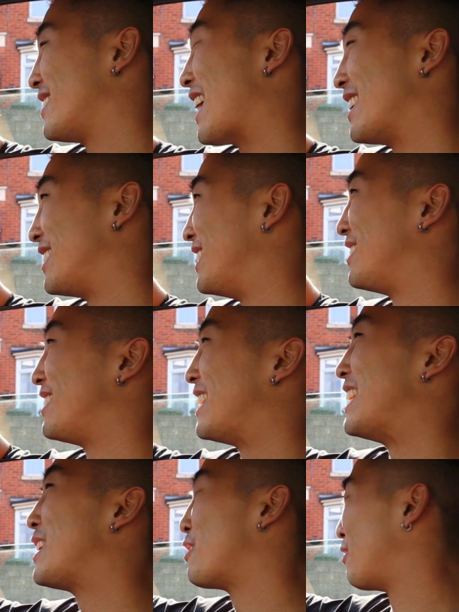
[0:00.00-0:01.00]
has actually
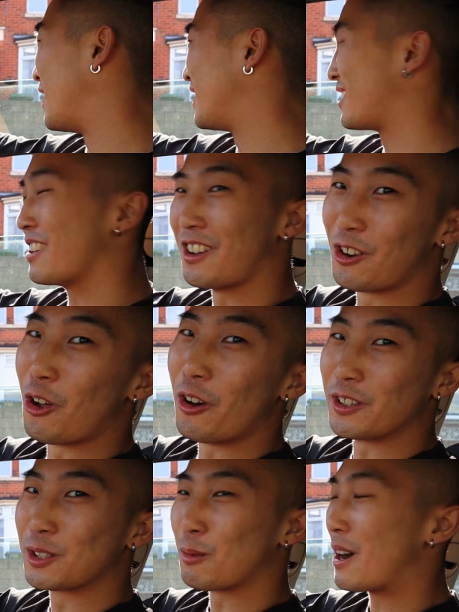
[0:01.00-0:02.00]
decreased a
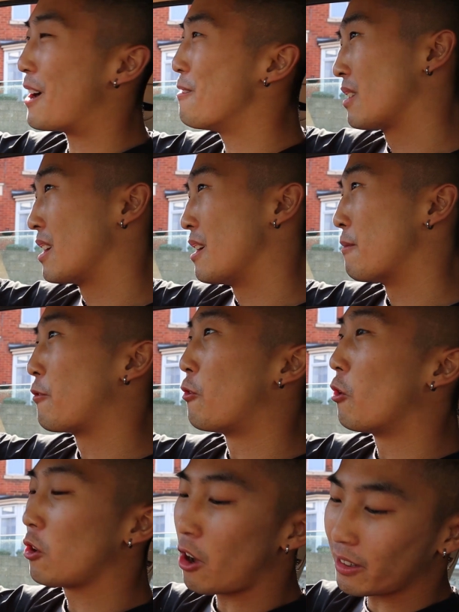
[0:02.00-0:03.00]
lot as well.
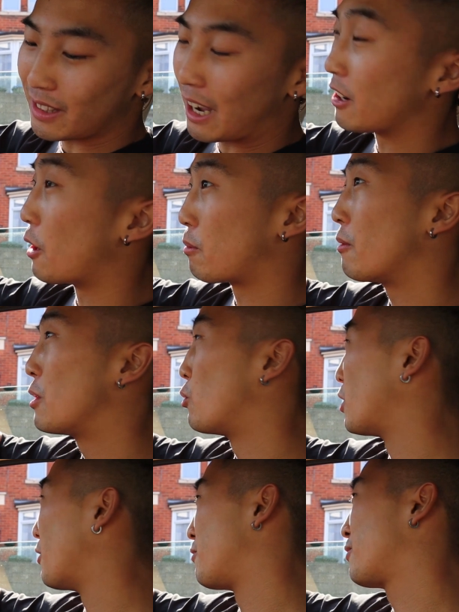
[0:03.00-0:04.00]
Before lockdown, I probably
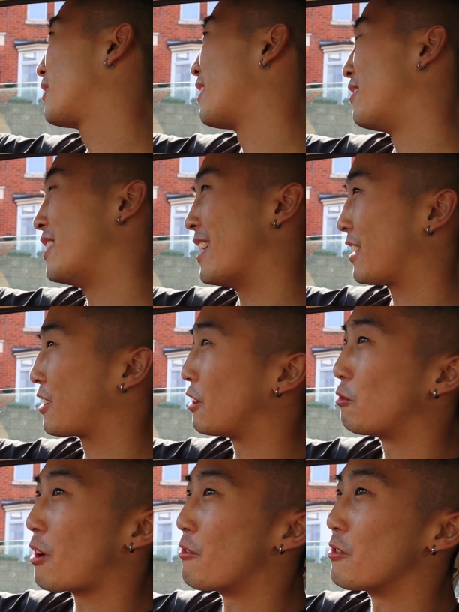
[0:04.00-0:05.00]
would have given it a
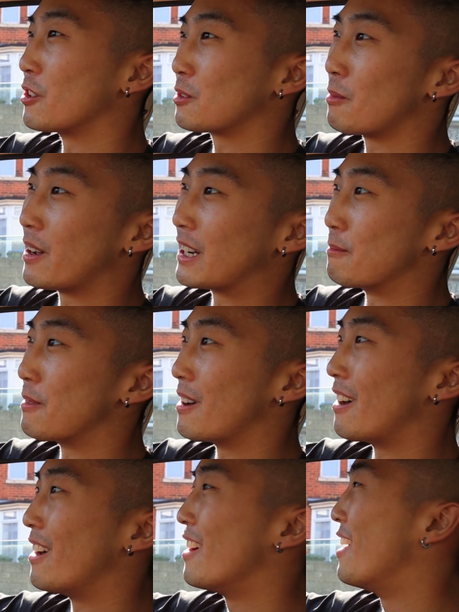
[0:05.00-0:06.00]
good run for its money,
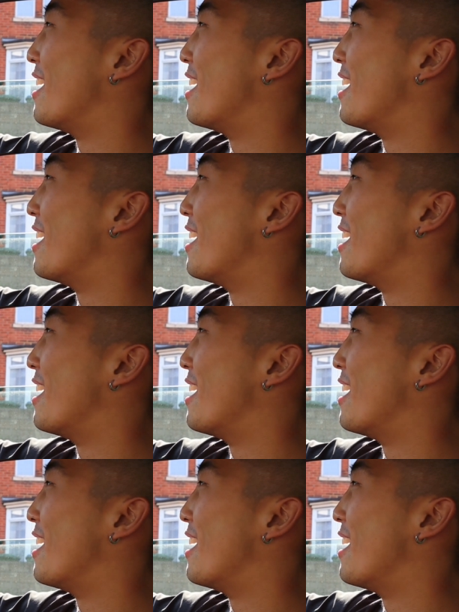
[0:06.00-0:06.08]
but